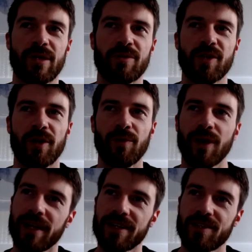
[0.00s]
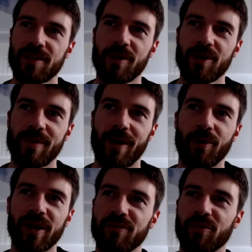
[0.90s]
don't like so much about
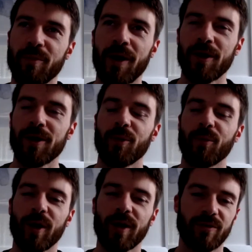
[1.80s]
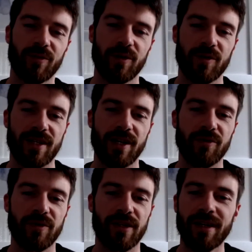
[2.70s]
working from home and working for
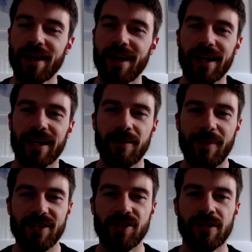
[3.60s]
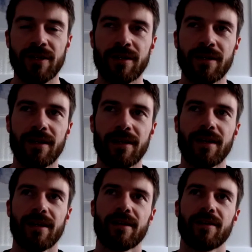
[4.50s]
yourself? And I can imagine,
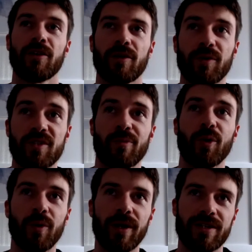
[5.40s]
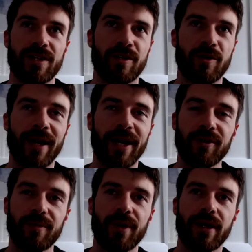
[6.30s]
not that I want to put words in your
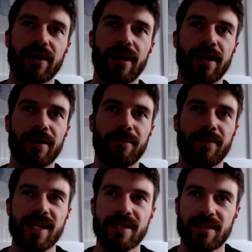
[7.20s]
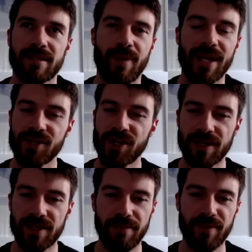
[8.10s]
mouth, but is
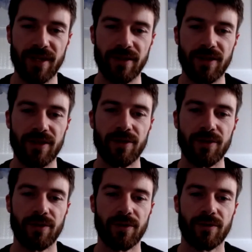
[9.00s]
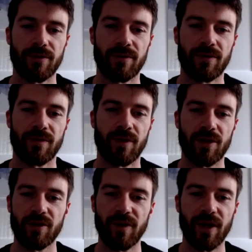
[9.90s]
pitching something that you
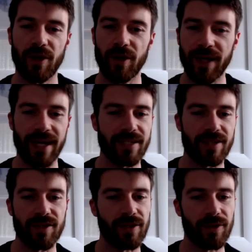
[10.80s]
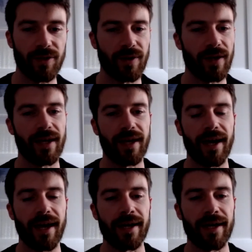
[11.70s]
feel okay to do
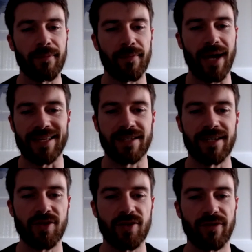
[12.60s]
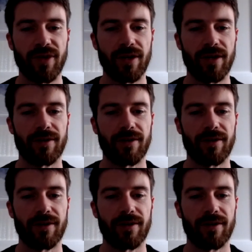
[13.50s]
as an introvert?